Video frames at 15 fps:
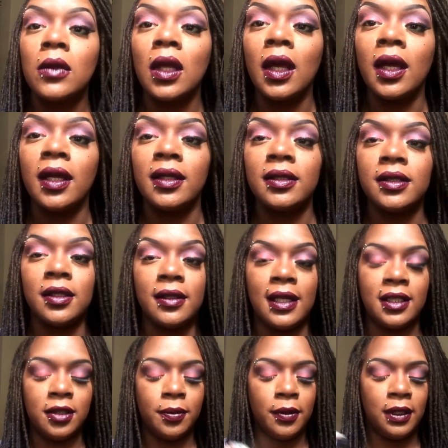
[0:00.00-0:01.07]
Okay, so
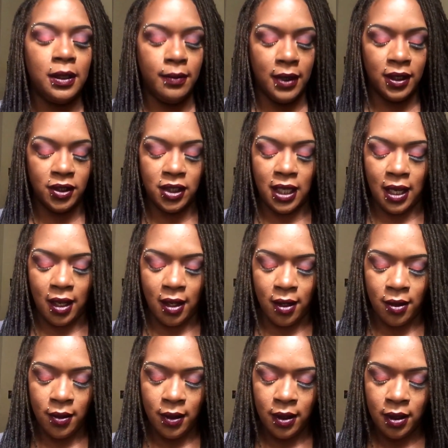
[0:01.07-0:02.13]
that's pretty much
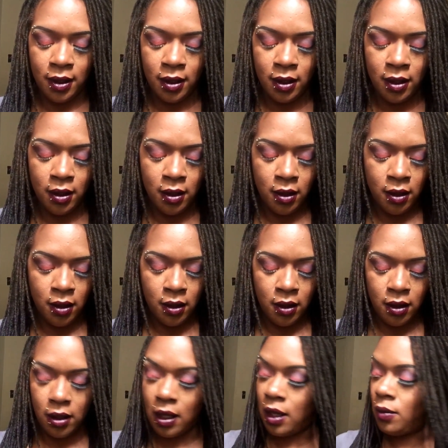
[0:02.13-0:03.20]
how
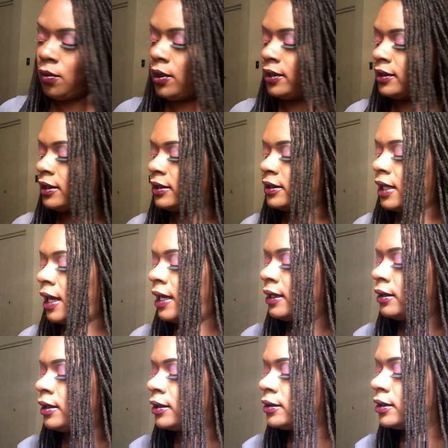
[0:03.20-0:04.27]
I want this eye
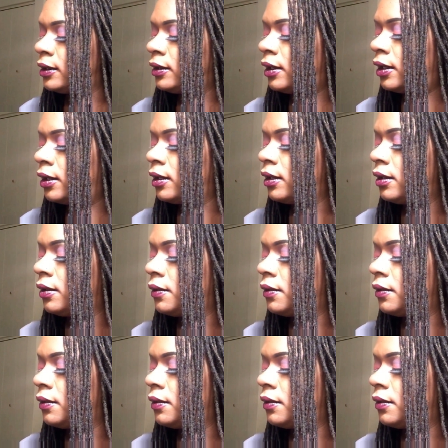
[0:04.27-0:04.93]
look to look.